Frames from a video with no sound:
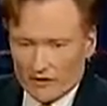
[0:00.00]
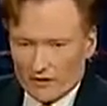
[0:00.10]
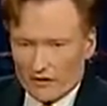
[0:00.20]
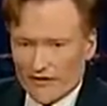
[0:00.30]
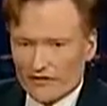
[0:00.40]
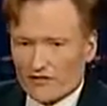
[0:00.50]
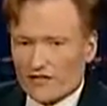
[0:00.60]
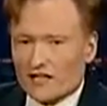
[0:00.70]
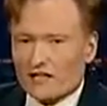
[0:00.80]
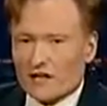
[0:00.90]
Thanks for
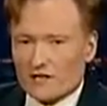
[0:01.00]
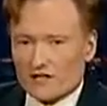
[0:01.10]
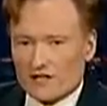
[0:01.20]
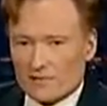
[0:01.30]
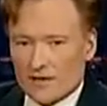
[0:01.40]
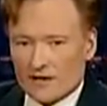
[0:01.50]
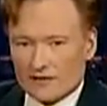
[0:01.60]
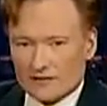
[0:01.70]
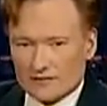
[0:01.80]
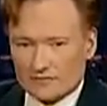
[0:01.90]
the close up,
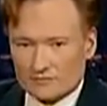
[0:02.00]
Alan.